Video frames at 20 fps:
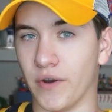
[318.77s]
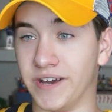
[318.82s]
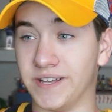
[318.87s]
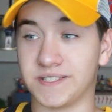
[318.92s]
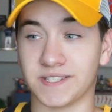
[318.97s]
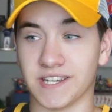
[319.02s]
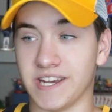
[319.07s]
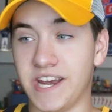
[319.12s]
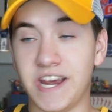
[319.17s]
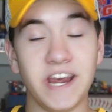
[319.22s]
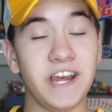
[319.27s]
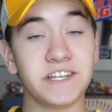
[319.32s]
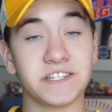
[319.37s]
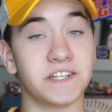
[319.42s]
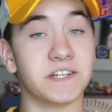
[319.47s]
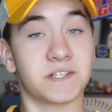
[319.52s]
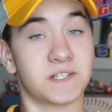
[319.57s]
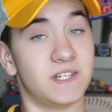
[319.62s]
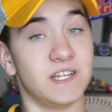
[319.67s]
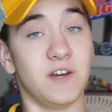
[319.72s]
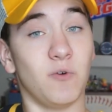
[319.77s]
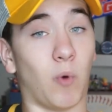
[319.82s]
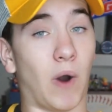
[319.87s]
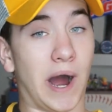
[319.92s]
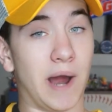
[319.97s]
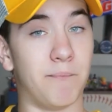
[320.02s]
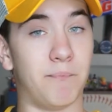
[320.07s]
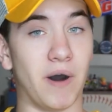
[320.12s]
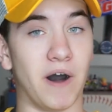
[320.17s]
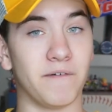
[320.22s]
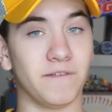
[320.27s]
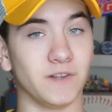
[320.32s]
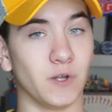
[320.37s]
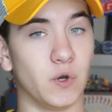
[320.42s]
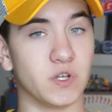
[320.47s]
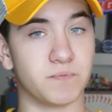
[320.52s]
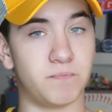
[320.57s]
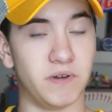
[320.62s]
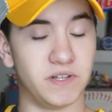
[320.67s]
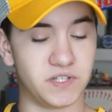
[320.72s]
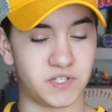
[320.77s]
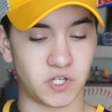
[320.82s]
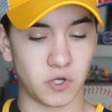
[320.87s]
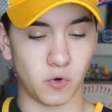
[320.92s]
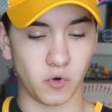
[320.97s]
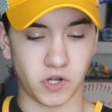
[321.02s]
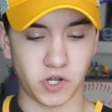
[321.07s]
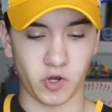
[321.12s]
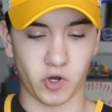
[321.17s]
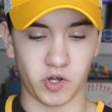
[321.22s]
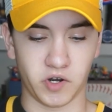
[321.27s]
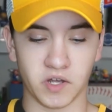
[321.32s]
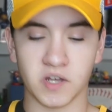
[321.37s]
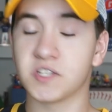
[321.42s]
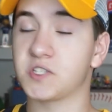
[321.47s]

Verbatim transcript: it's easy to see why Buffalo has been so good.